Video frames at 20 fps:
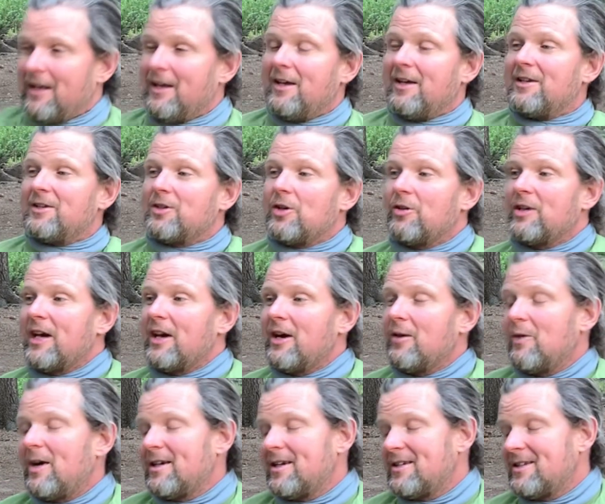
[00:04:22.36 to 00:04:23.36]
So, Gary,
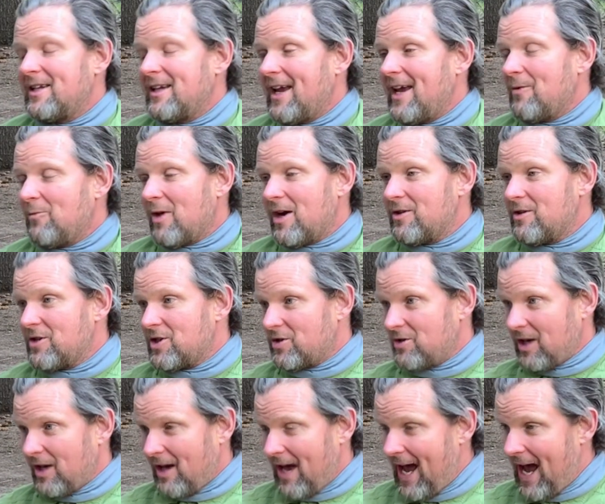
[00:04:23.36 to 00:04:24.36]
what does the Eight Wonders
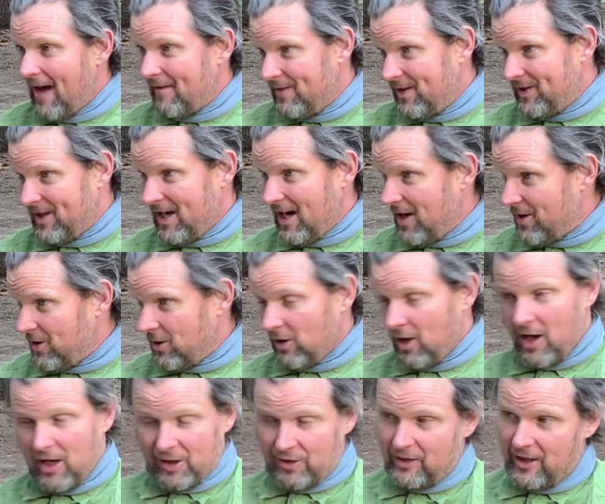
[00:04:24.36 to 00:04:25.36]
Trail have that the other
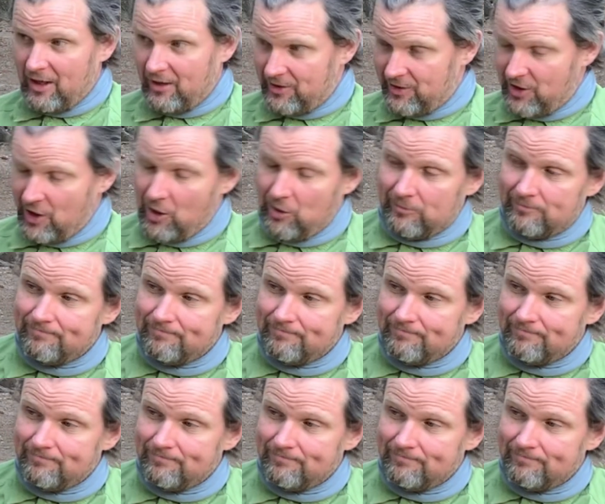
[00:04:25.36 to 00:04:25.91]
long trails don't?